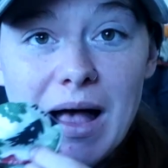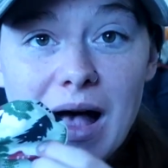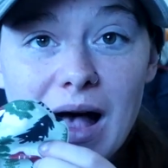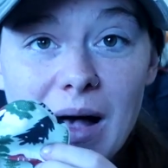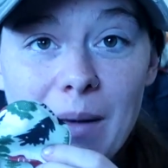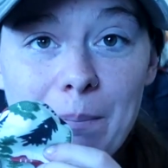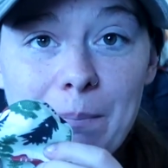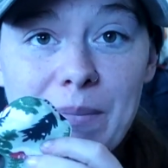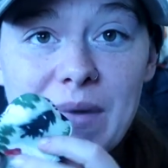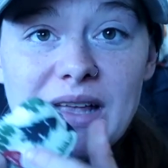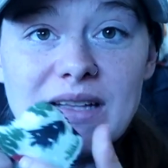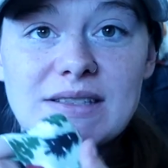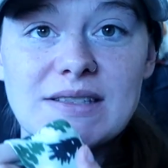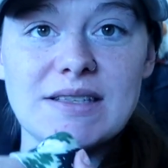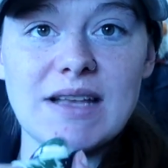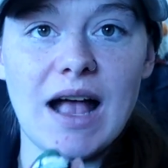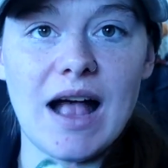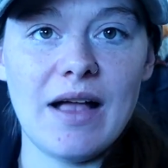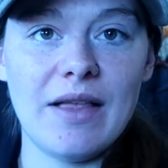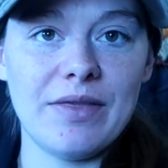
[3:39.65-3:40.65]
uh,
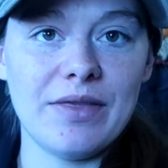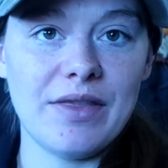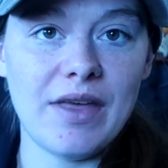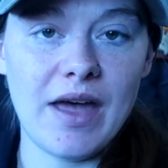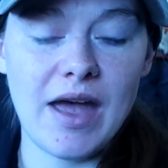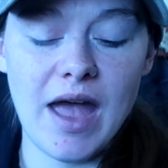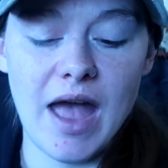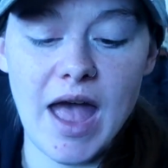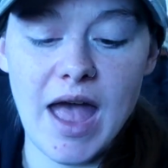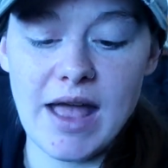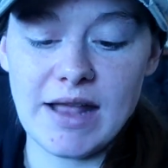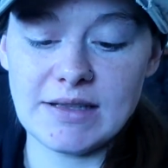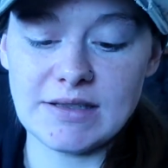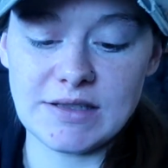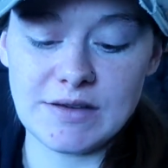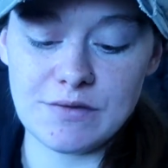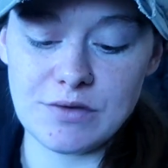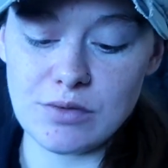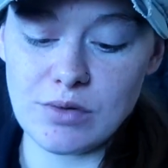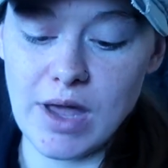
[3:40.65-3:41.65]
mitts on the
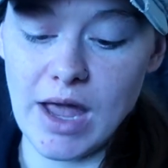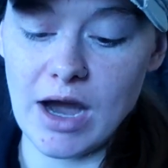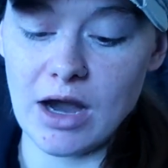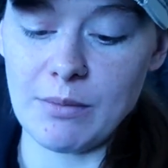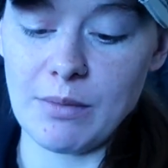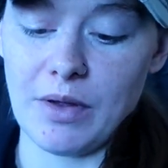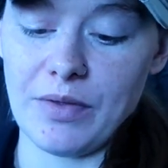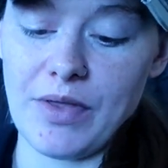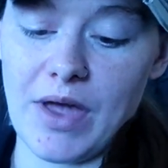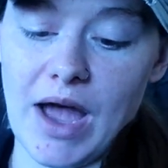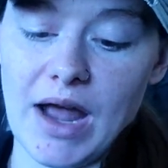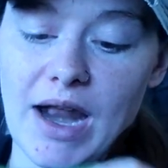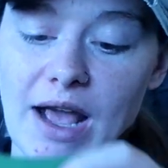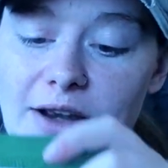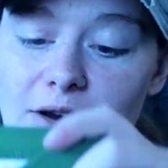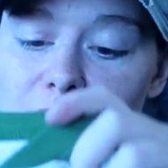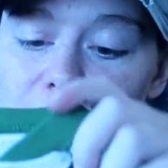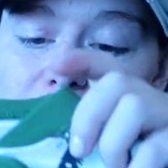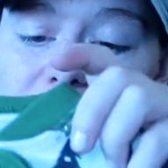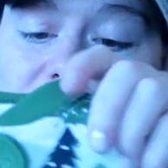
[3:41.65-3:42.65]
ends if you care about that.
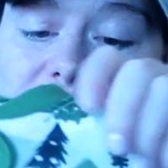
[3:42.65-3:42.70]
I don't